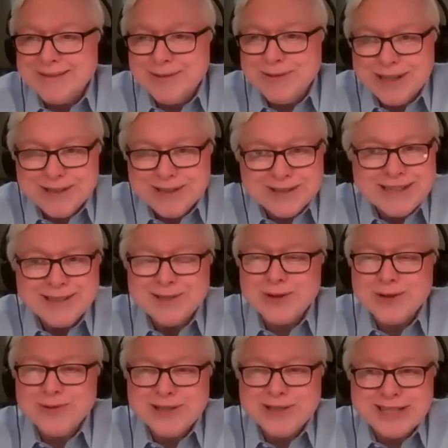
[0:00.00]
well, kids
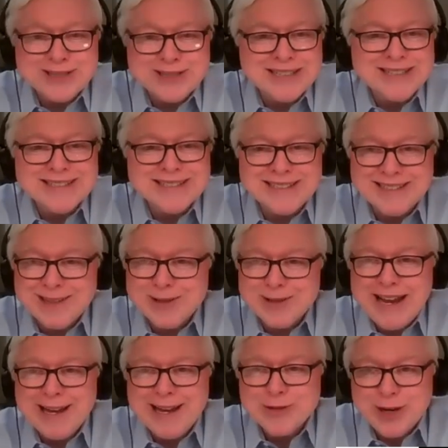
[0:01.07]
are resilient and they'll
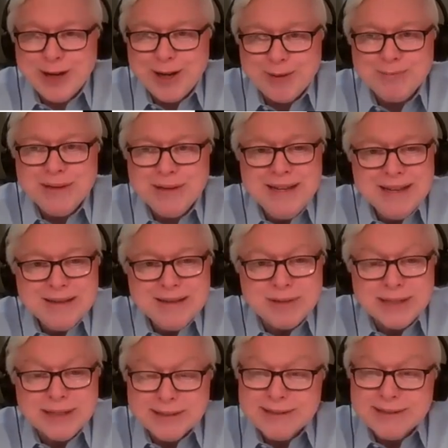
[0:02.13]
catch up, but